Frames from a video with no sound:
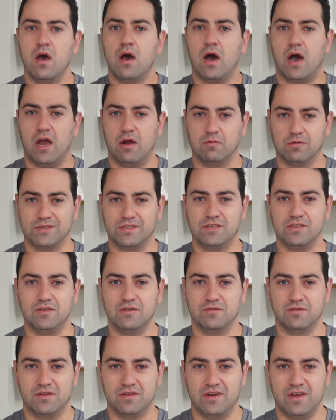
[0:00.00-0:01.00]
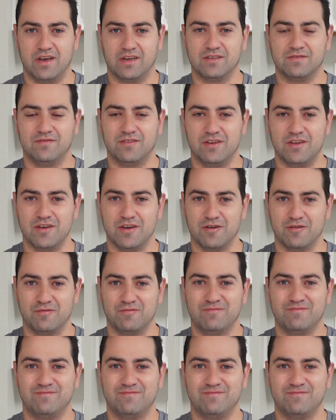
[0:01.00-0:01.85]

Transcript: I will see you in the next video.